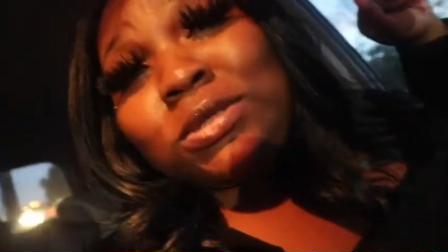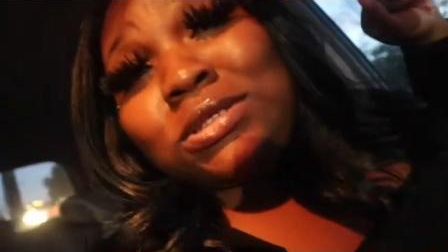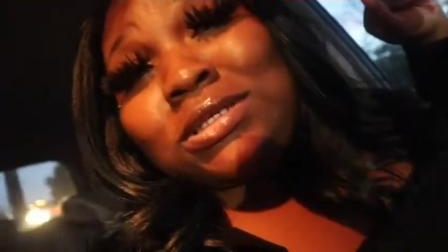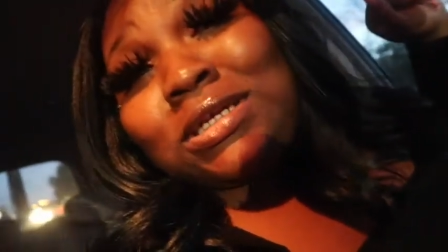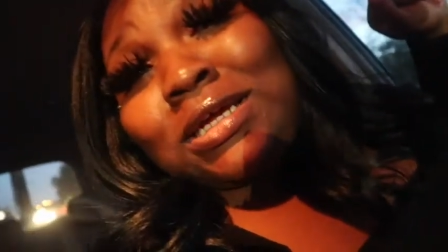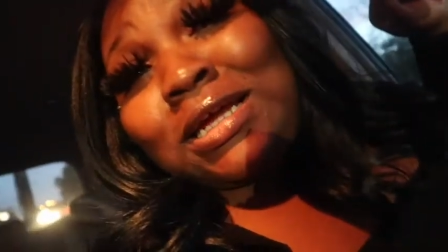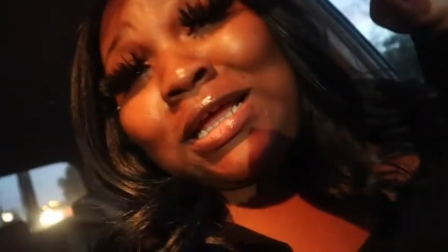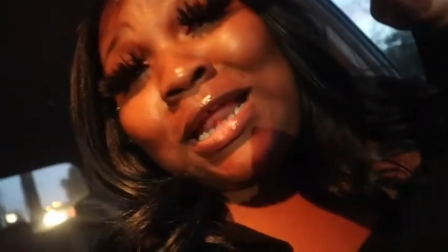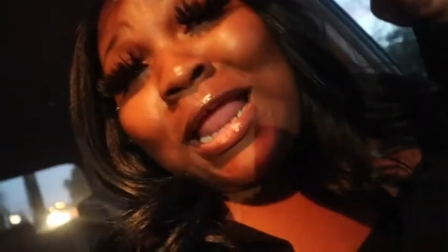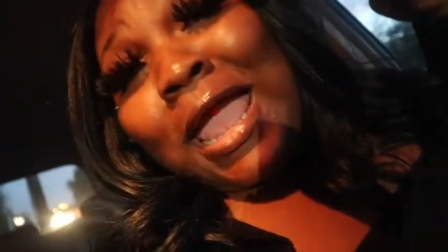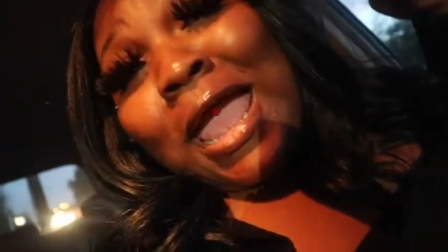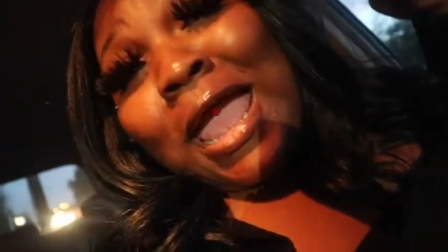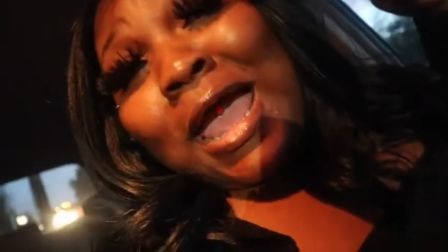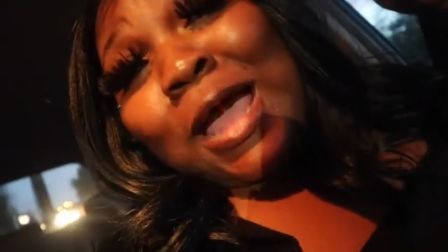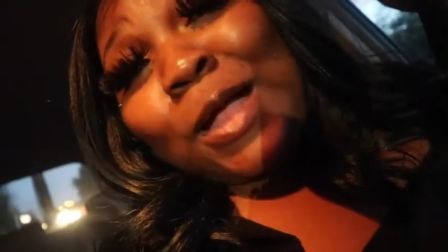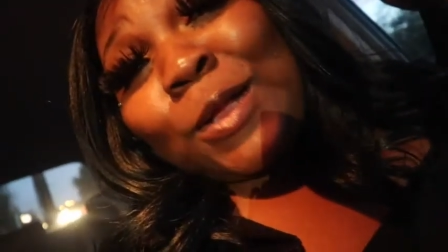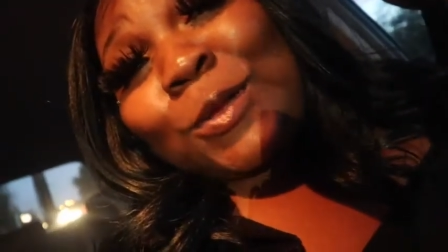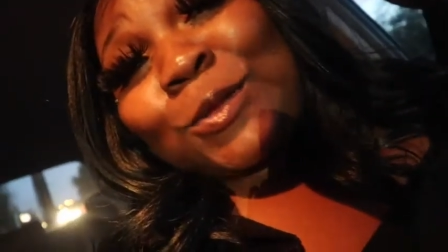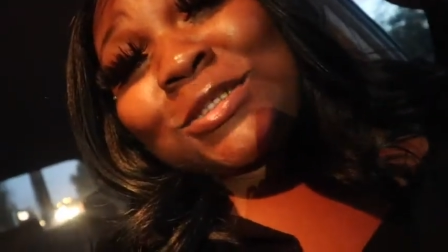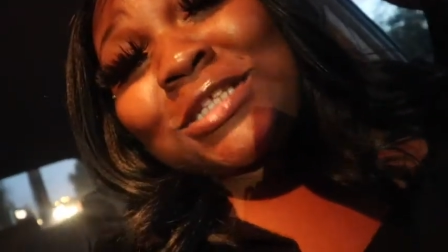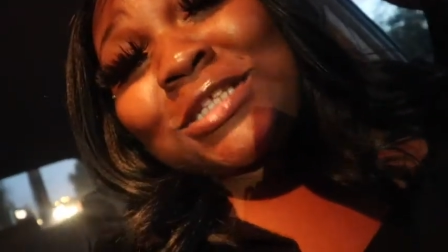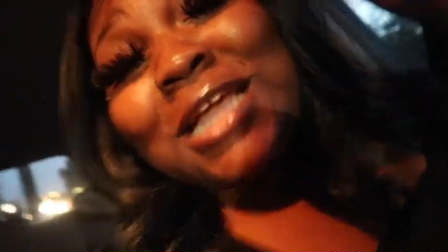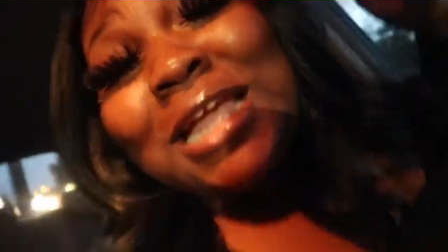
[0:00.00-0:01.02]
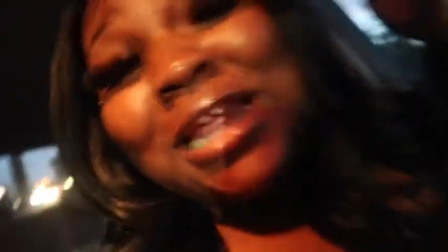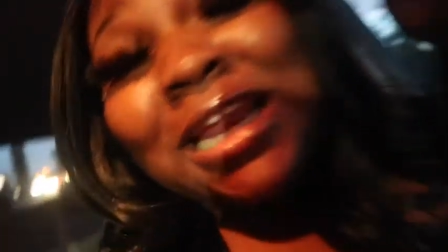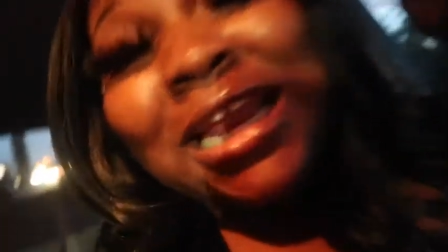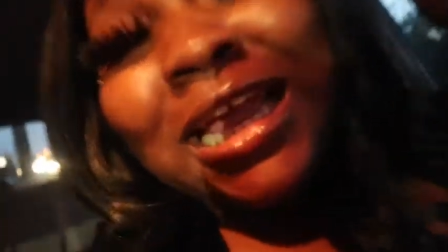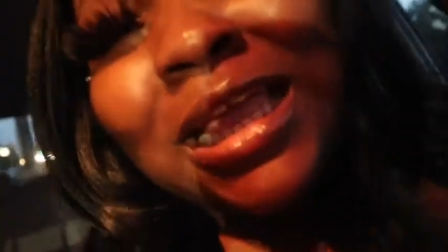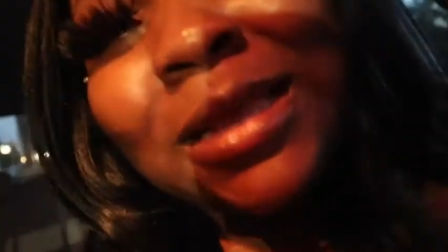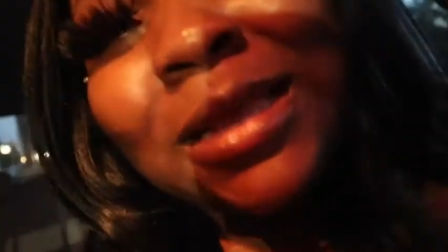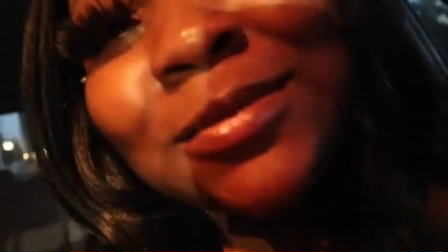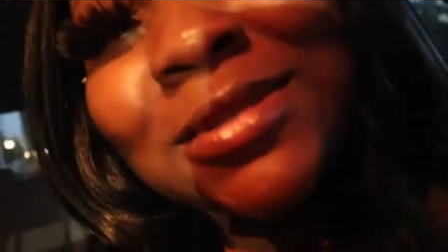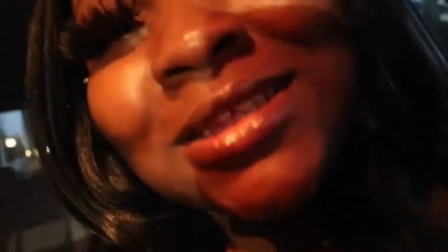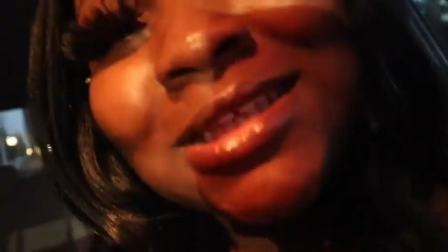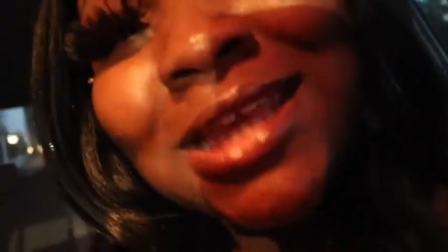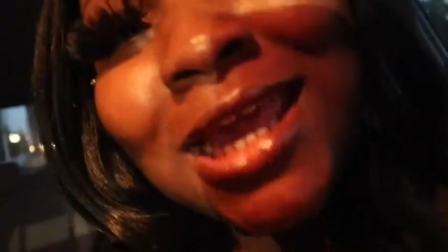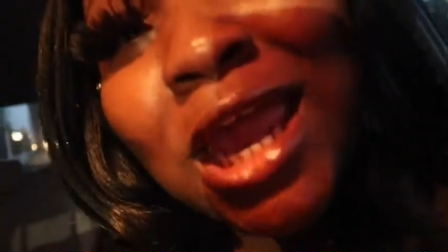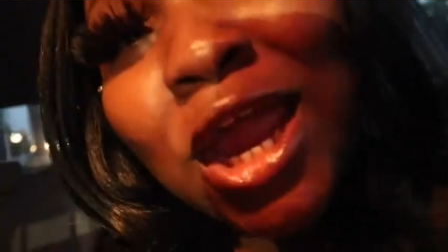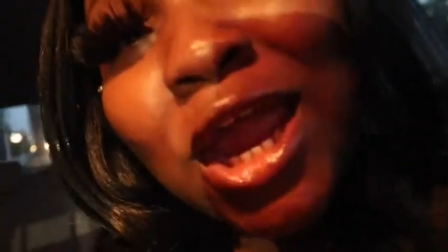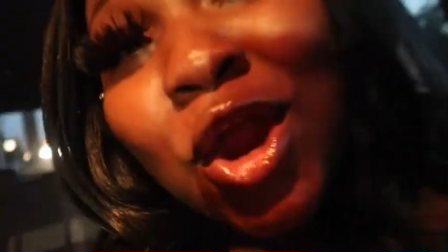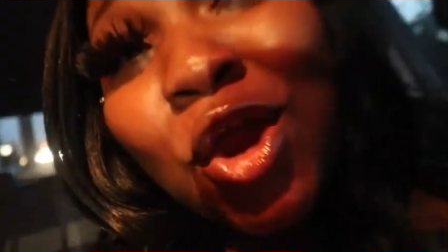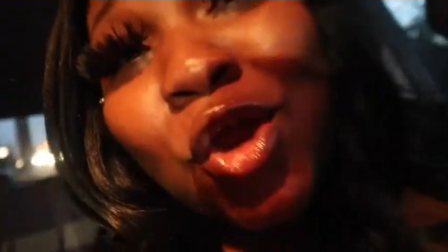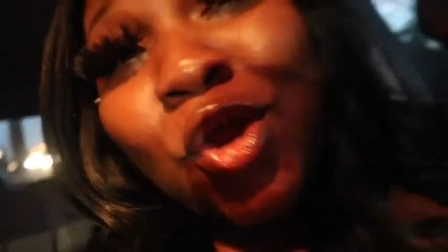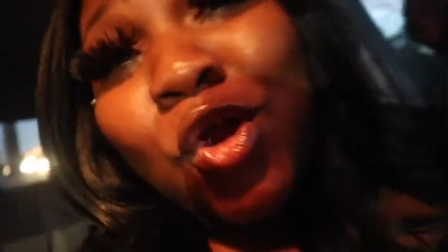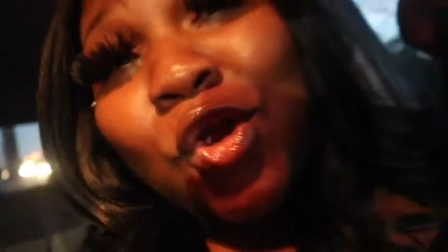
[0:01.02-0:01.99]
to the Honey house and I am
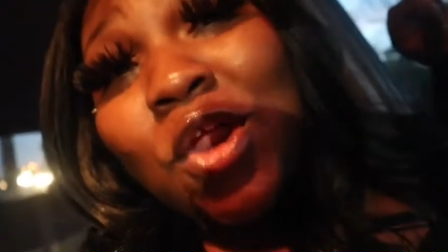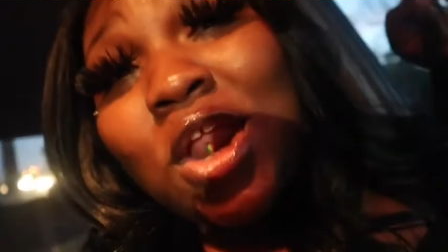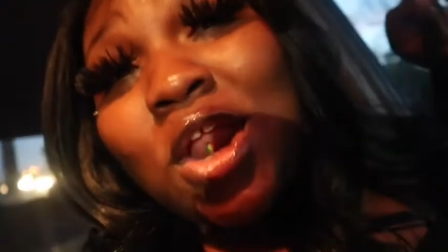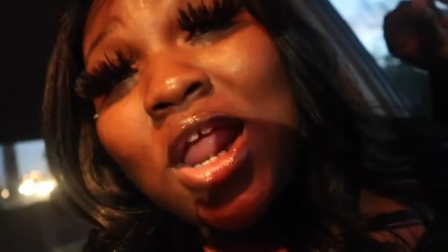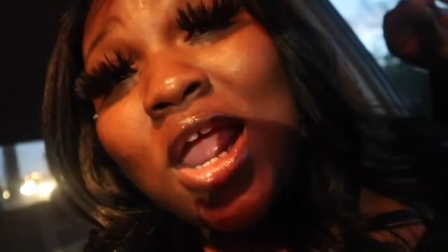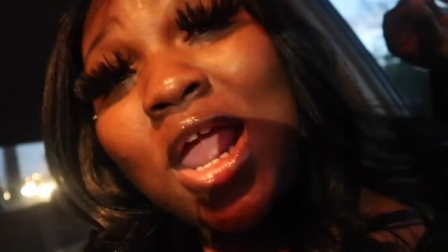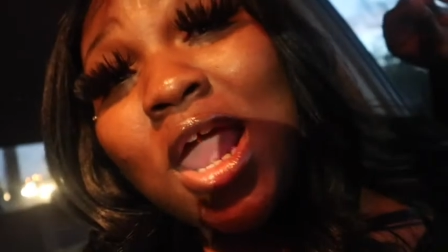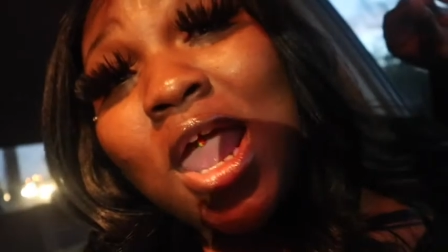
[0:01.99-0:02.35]
scared.